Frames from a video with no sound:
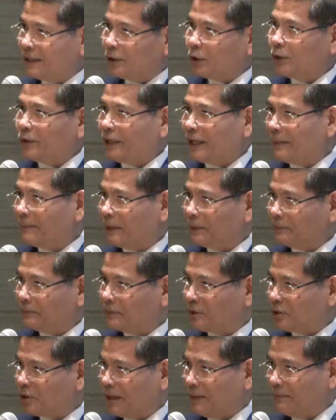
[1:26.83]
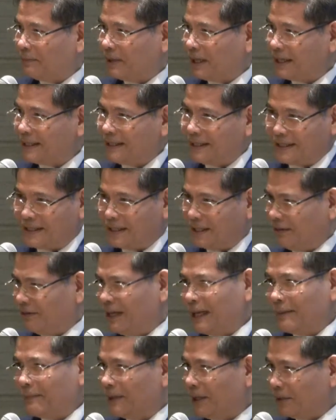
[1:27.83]
the whole thing about Trump Brexit is
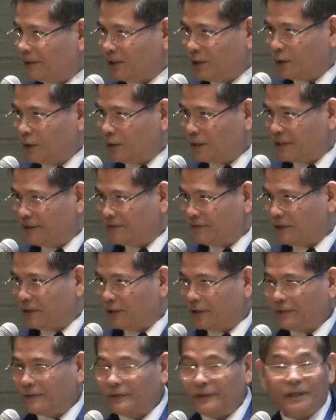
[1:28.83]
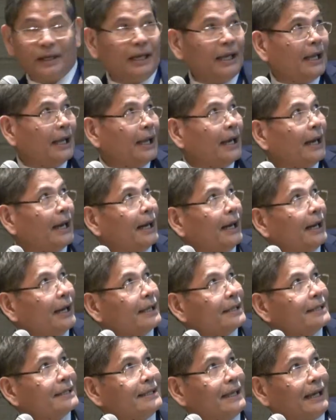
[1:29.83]
really about inclusive growth.
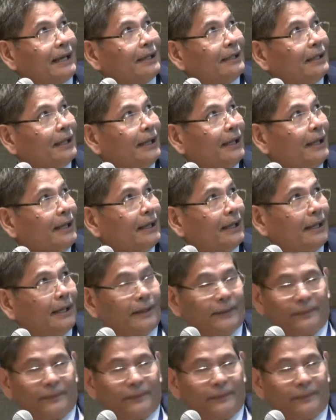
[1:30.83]
Secondly,